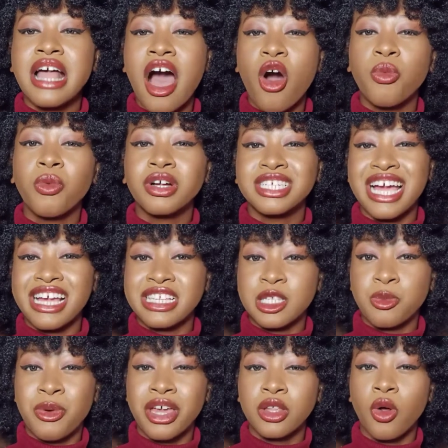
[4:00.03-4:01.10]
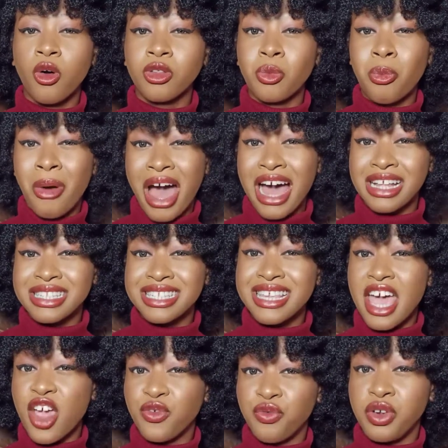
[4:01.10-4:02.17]
how much I spend on pads
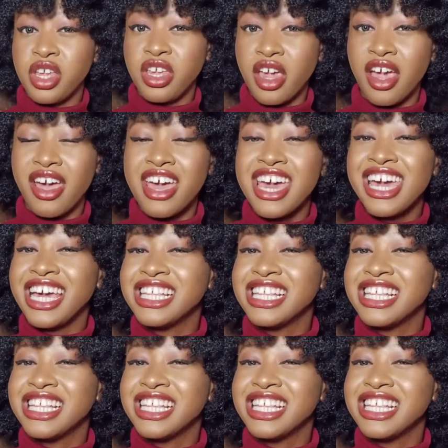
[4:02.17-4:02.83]
every year,